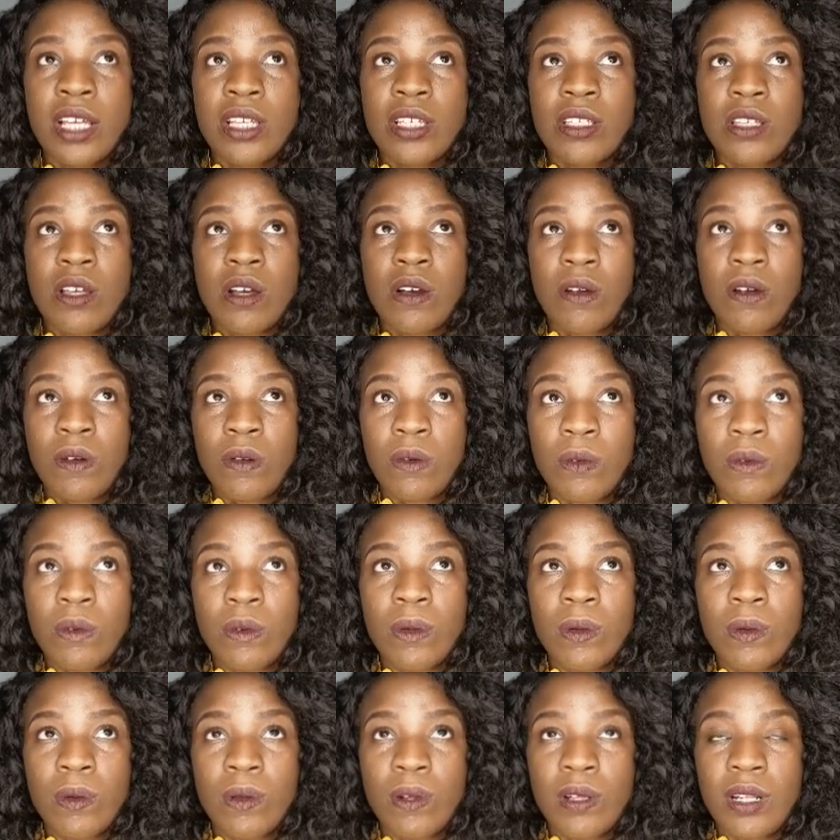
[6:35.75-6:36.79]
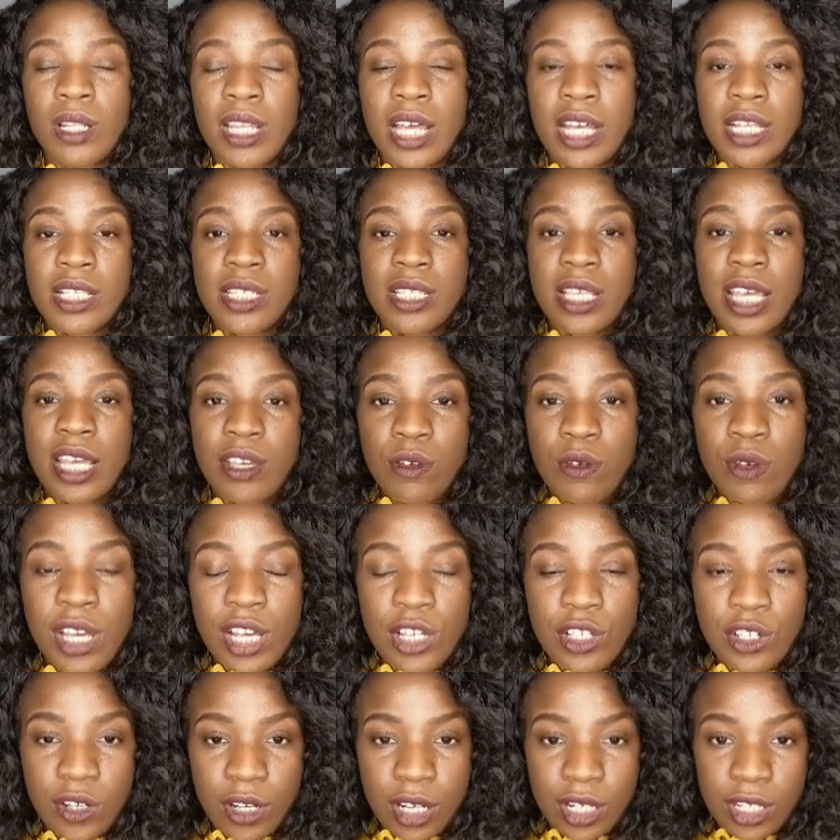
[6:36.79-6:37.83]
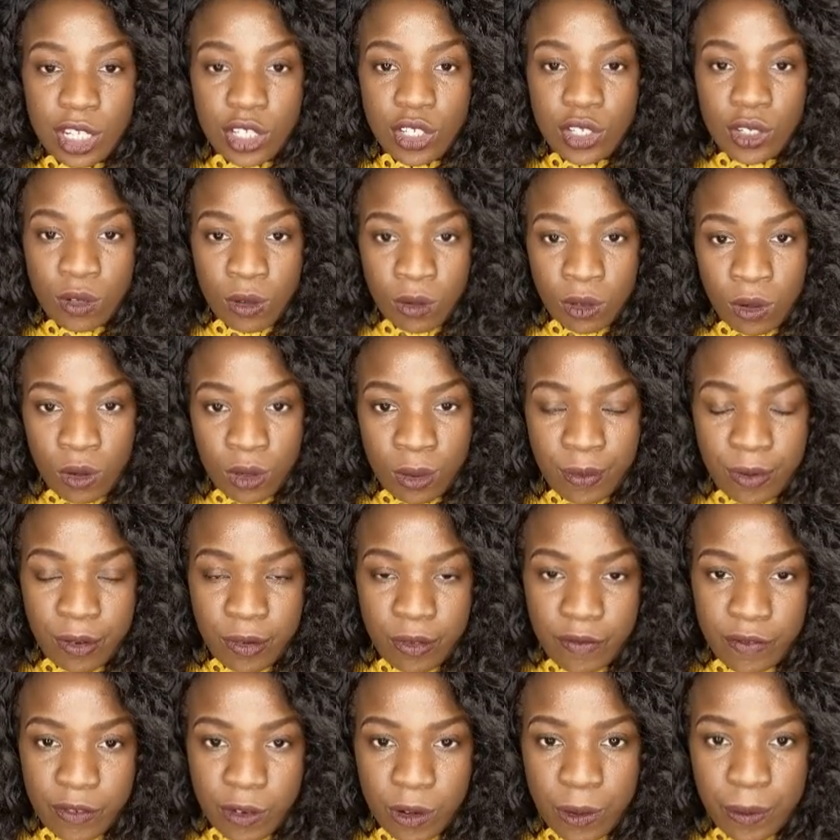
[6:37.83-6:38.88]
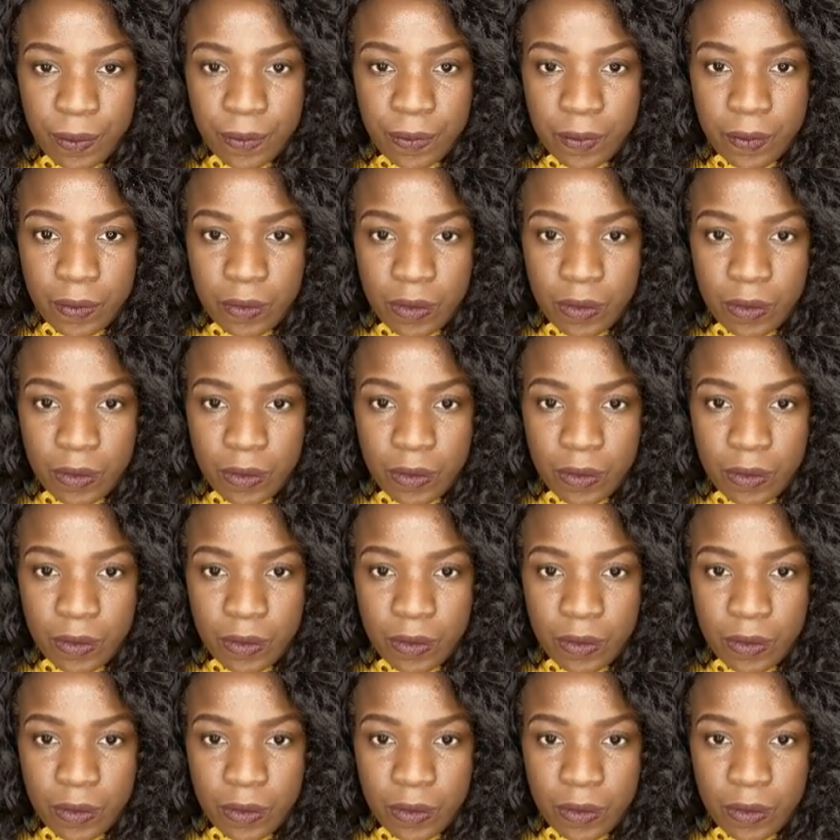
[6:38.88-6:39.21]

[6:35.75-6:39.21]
So let's say you get your conditional loan approval